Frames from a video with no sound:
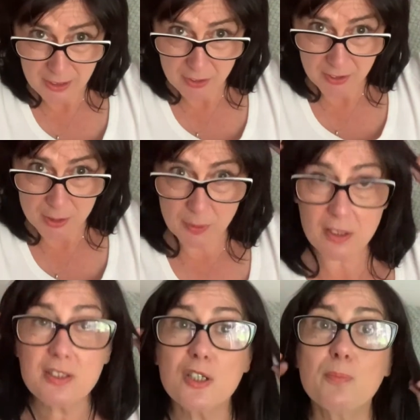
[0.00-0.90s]
on as well,
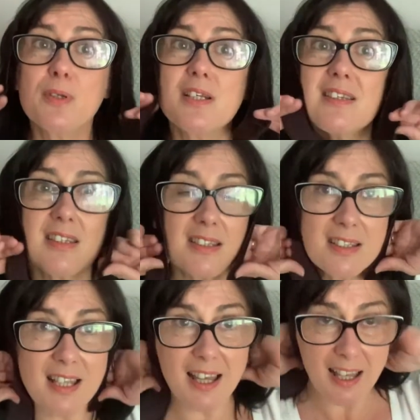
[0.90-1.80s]
so you put it
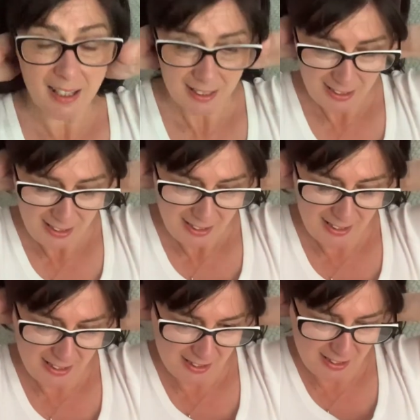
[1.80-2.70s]
there, it